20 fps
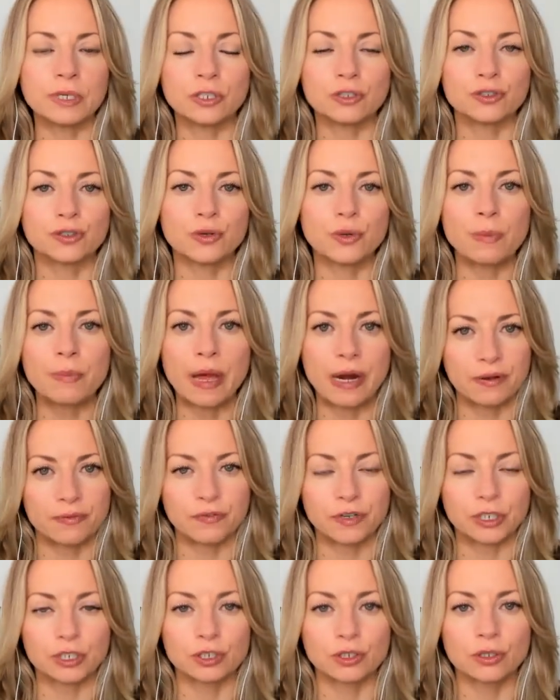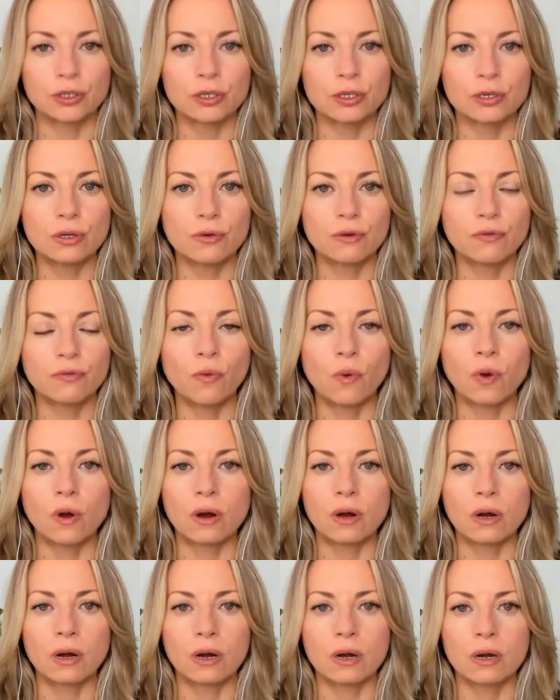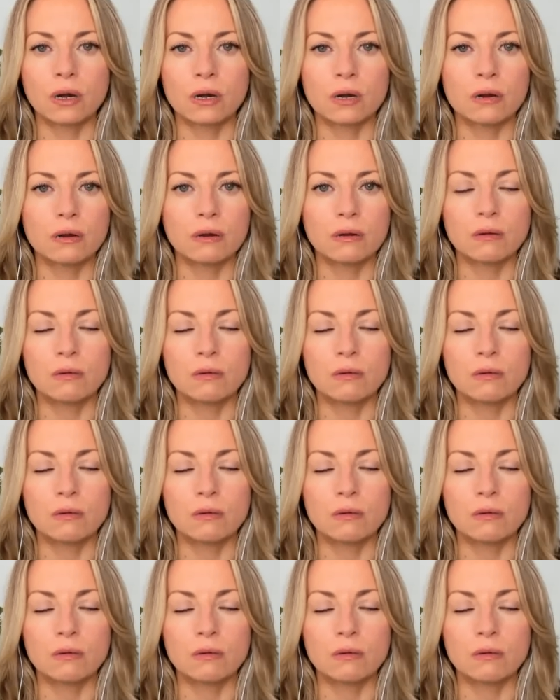true and beneficial for